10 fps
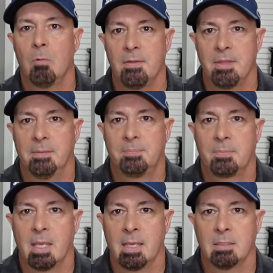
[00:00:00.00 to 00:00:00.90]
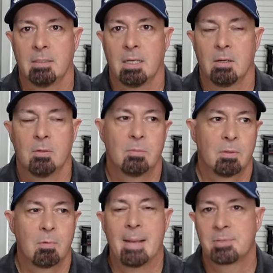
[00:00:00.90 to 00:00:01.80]
with it. And, you know,
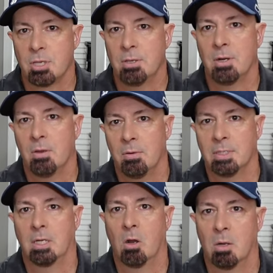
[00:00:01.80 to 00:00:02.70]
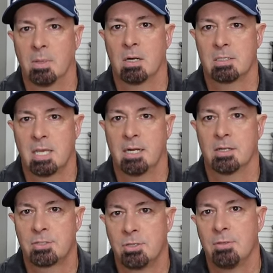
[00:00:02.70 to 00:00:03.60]
the Rapsodo and the Garmin R10
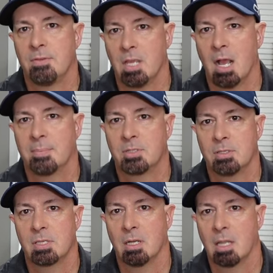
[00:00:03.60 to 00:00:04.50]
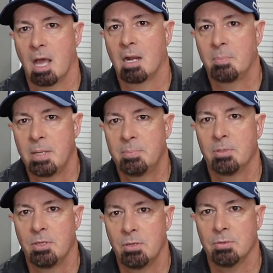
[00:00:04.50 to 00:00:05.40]
are two of the options that a lot of
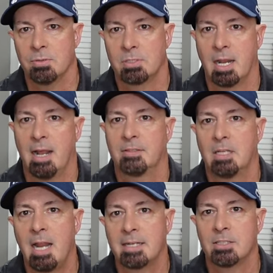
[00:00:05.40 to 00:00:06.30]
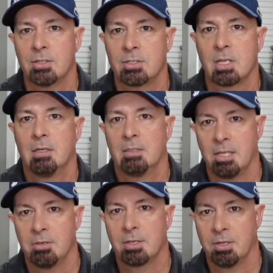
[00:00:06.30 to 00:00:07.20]
people use that have connectors
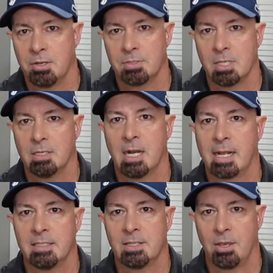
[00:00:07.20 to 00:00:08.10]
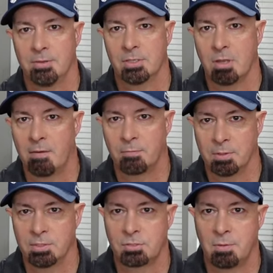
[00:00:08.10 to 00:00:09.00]
that you can use it. And I can tell you the
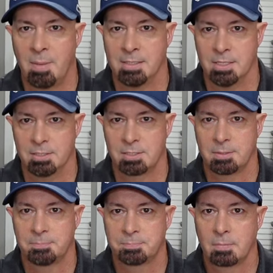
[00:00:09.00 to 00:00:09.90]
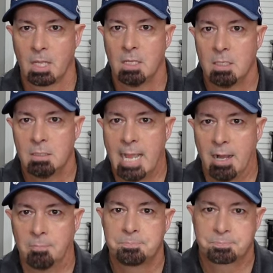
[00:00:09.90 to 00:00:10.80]
software is tremendous. Now,